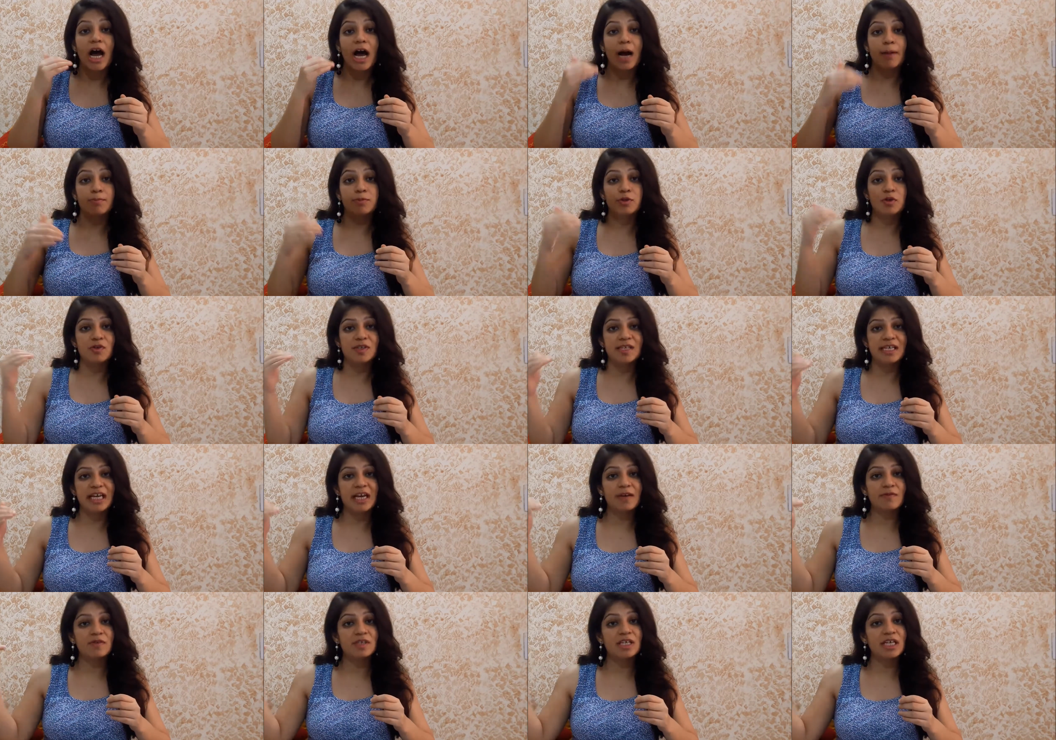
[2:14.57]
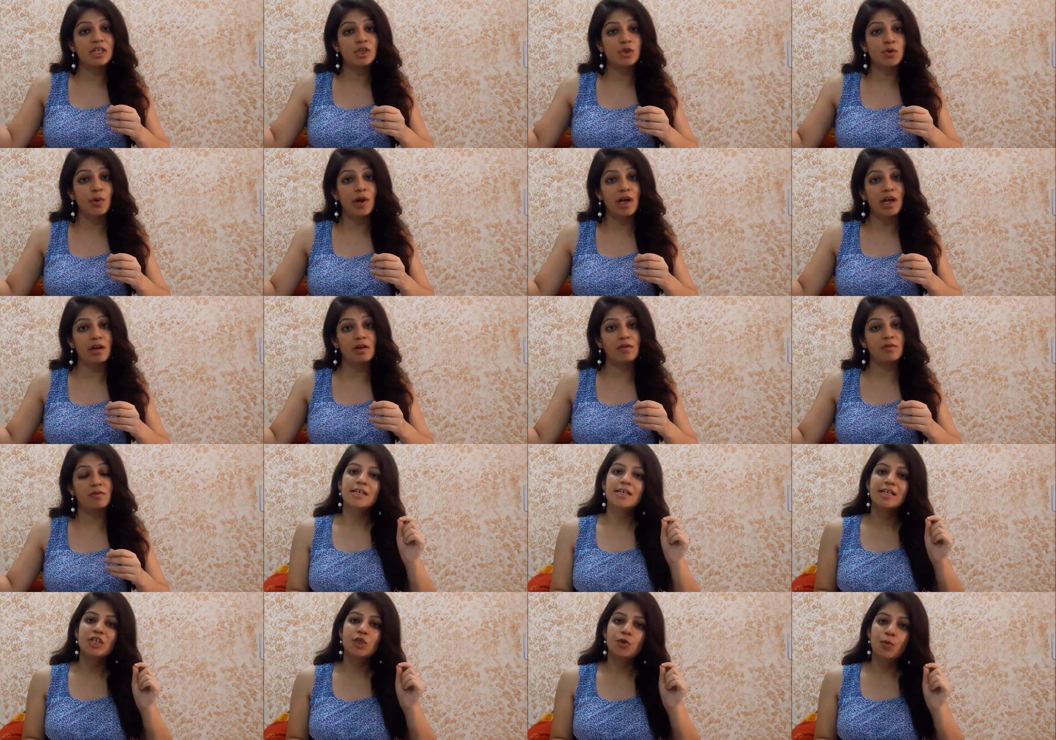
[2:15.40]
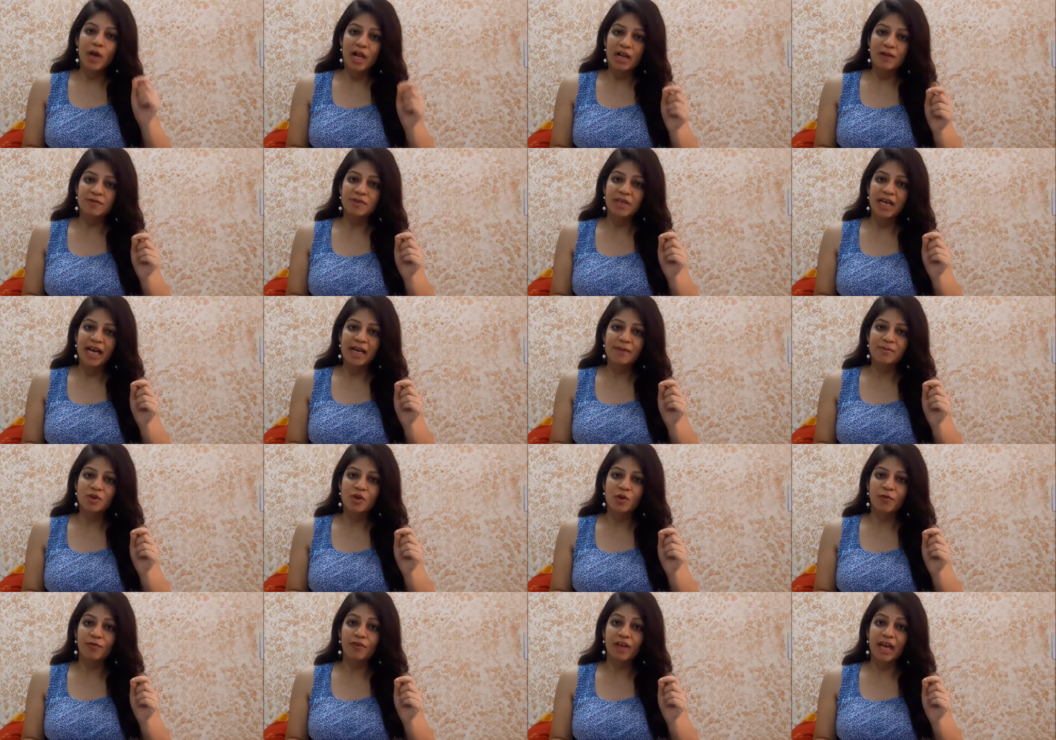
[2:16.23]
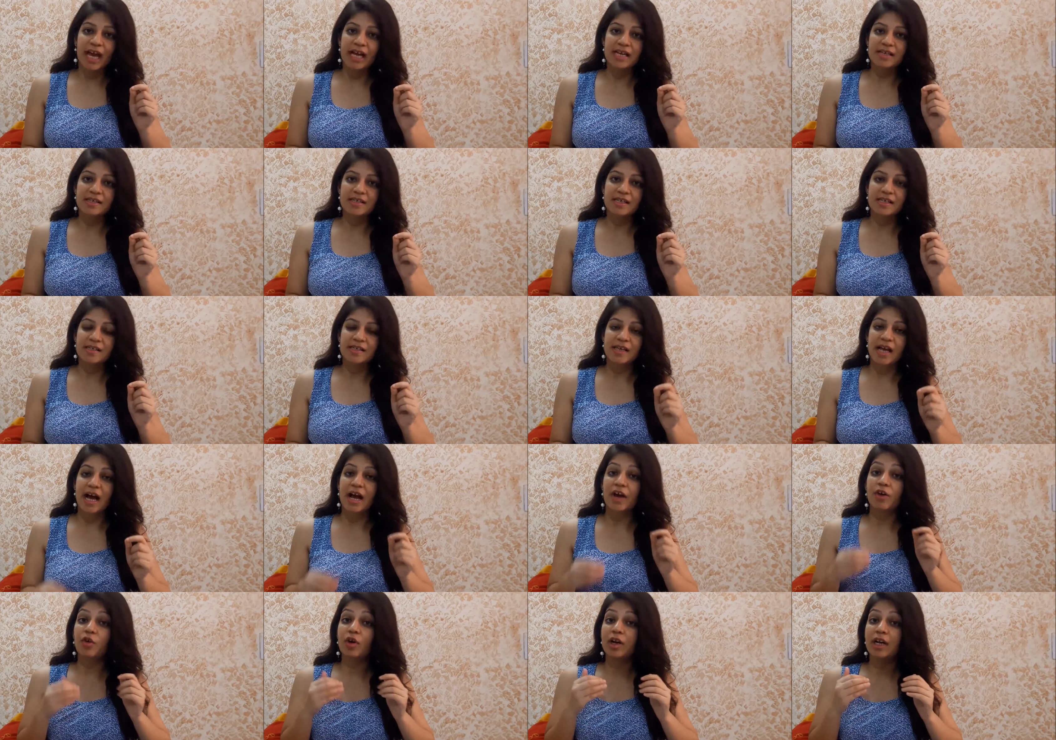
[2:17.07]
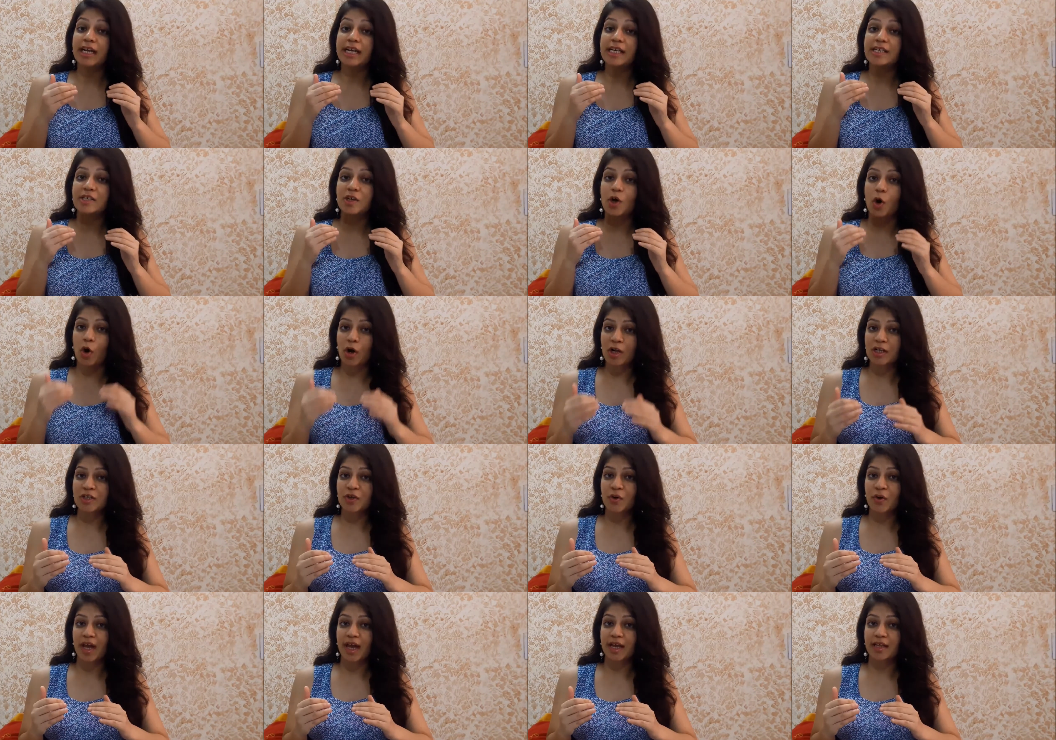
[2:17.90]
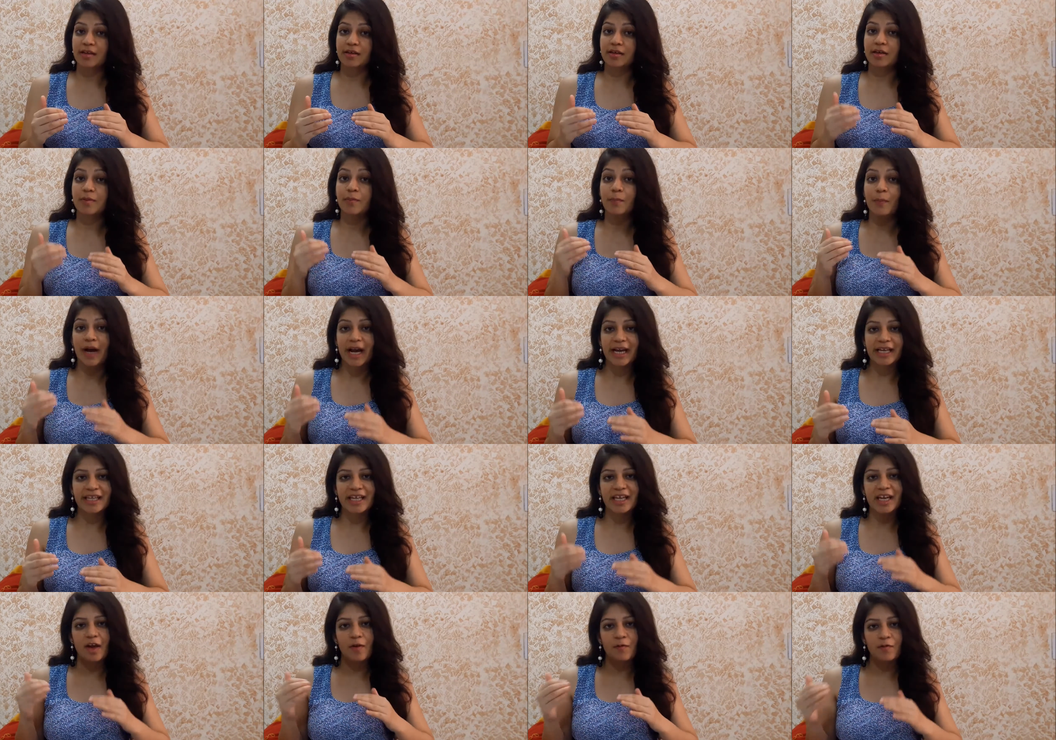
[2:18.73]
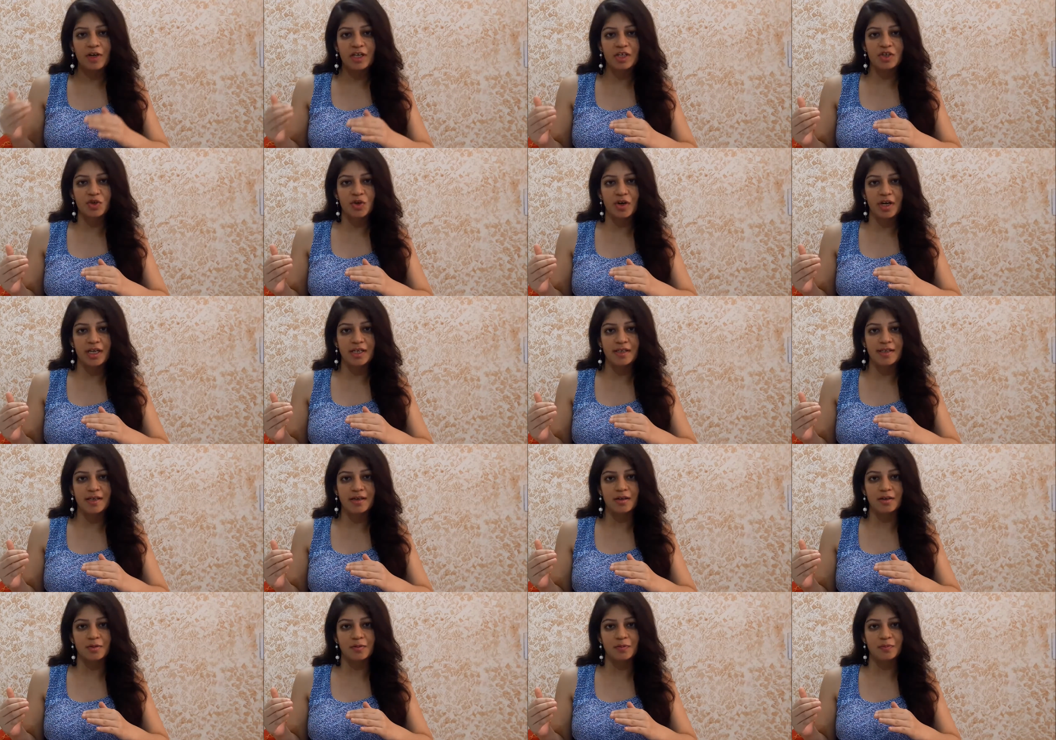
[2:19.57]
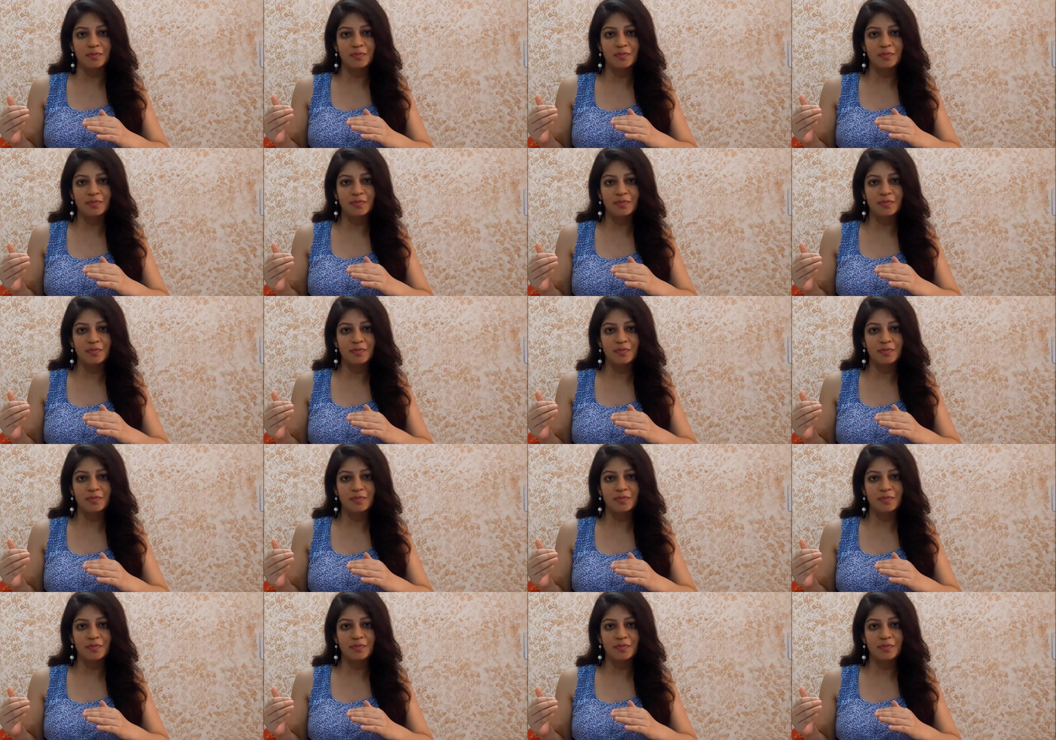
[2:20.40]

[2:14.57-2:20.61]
up to CFC 12. 12 types of gases are released altogether by the refrigerator.